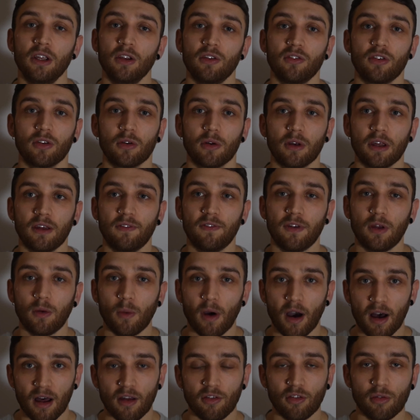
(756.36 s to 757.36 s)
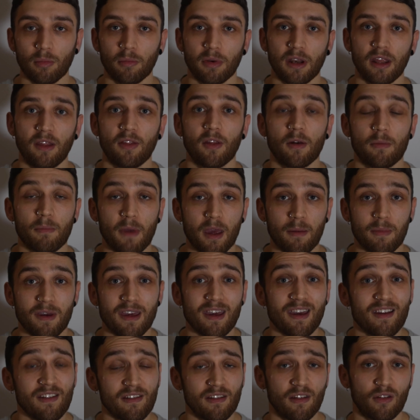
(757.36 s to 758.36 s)
So if you are somebody that
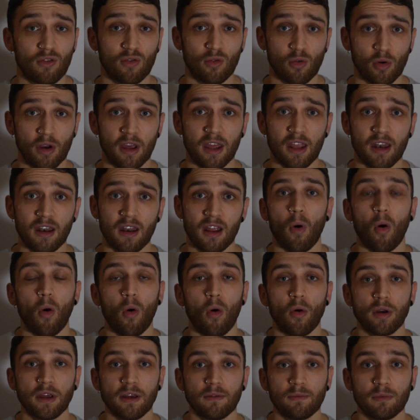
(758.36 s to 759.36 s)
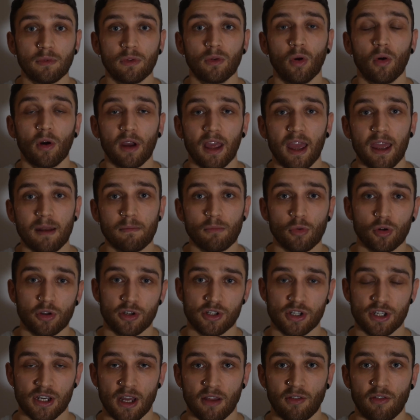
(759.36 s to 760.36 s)
maybe is stuck in, or you're not getting
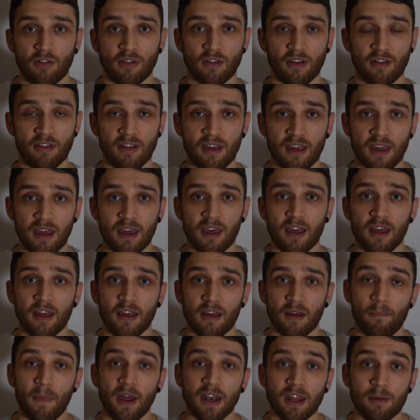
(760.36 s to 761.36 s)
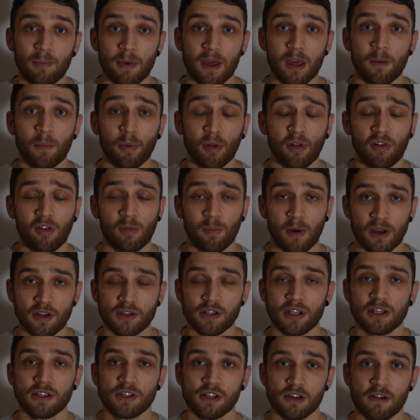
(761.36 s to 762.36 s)
much chance to see many people,
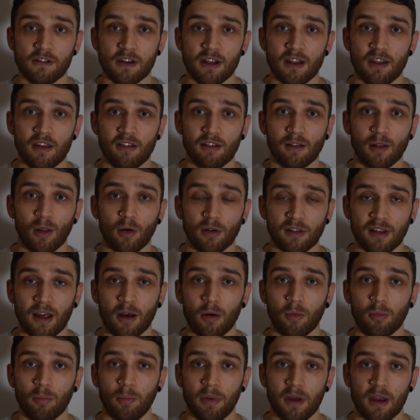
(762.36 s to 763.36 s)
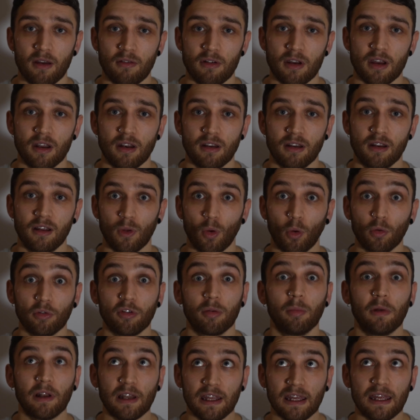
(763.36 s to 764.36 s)
especially during this lockdown period,
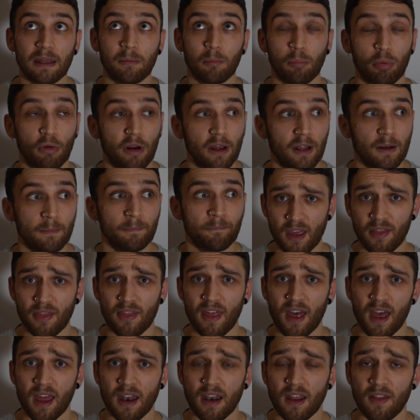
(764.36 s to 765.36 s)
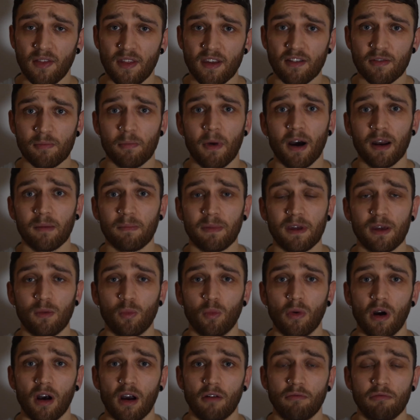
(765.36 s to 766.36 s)
ultimately in Britain, then this might be
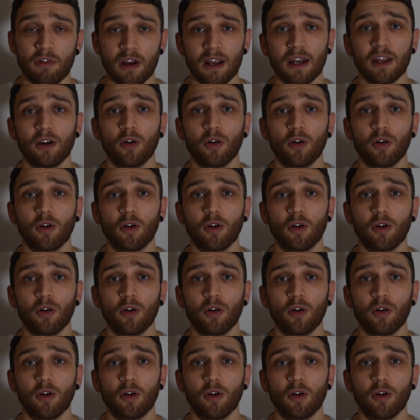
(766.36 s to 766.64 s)
a really